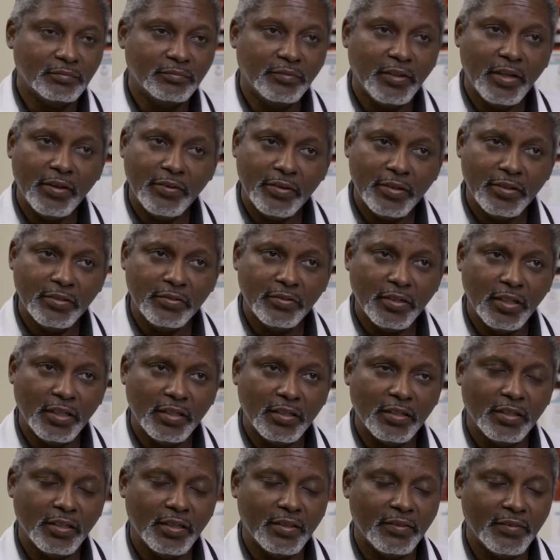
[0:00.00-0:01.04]
very
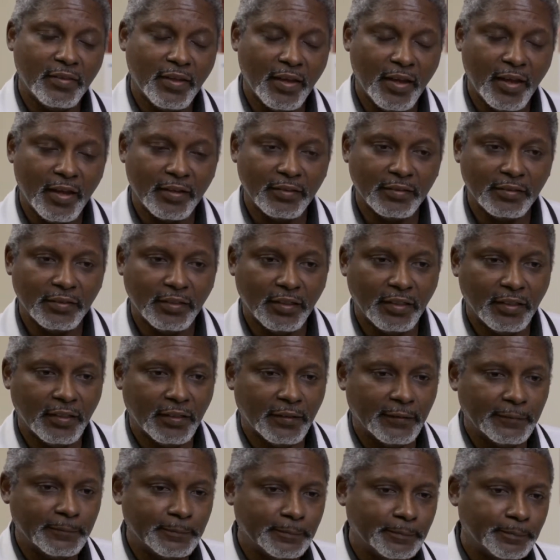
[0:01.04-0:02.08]
unique in that
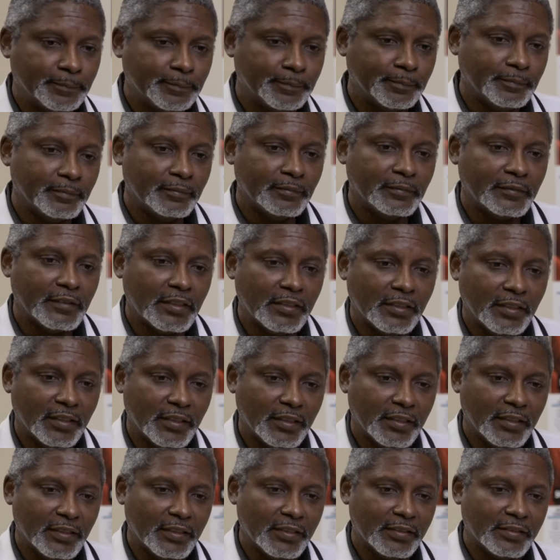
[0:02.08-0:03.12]

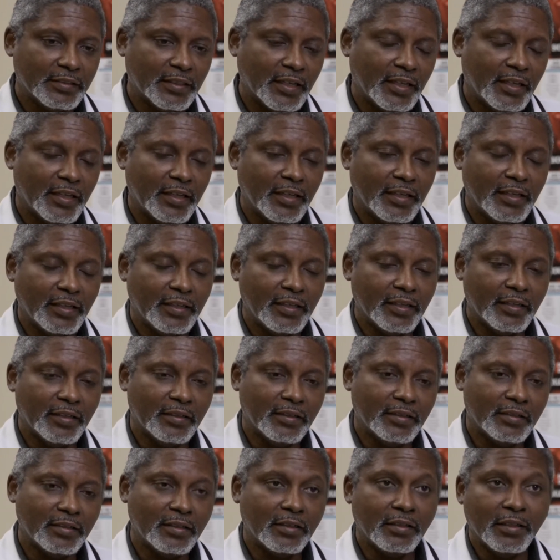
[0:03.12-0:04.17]
it is
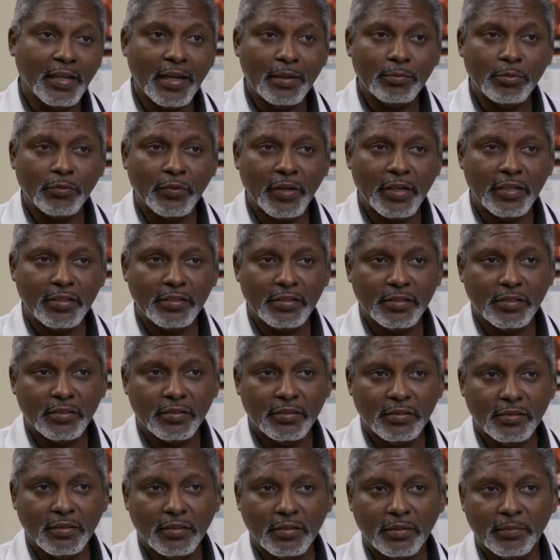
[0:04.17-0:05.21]
a
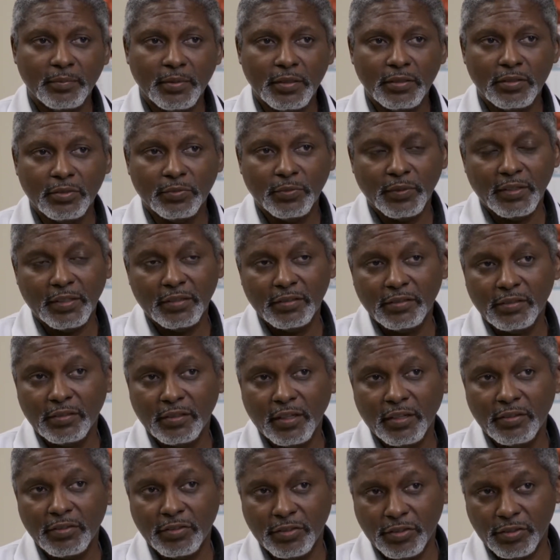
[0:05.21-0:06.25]
collaboration between
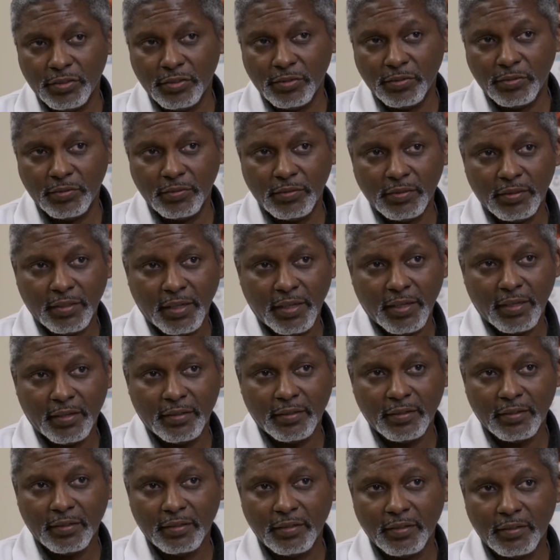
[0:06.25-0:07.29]
St. Jude
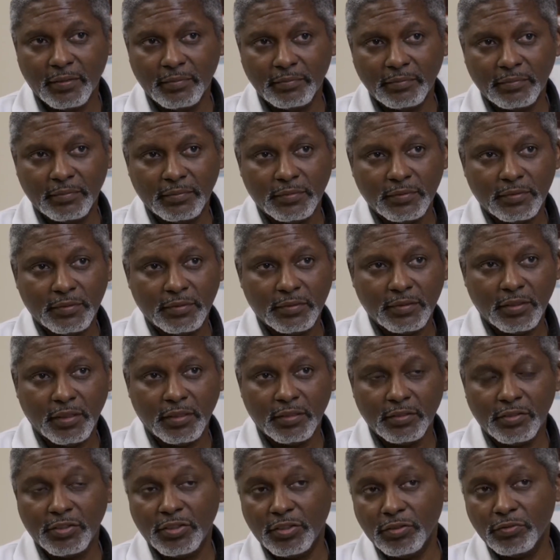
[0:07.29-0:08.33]
and
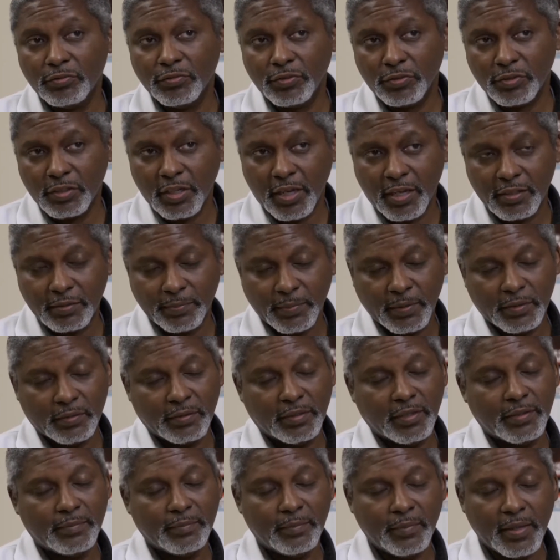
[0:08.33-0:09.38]
Children's
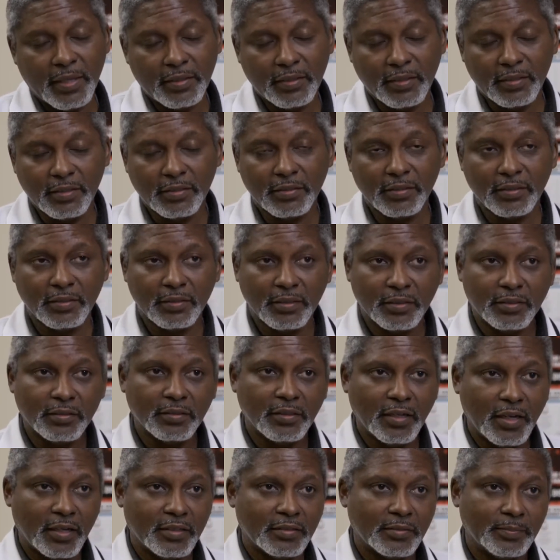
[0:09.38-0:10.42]
Hospital and Methodist
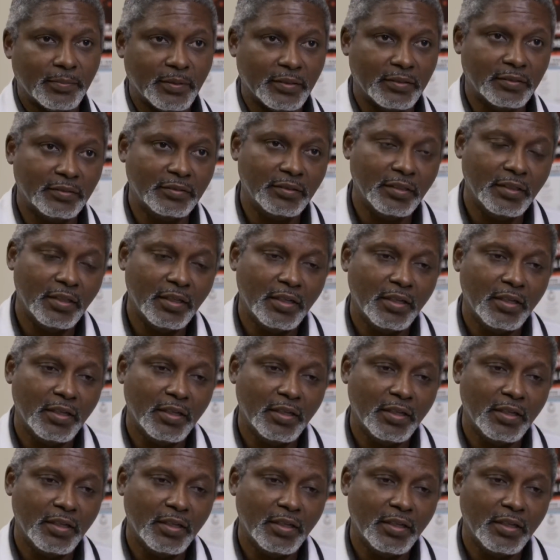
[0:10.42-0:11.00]
Adult Hospital.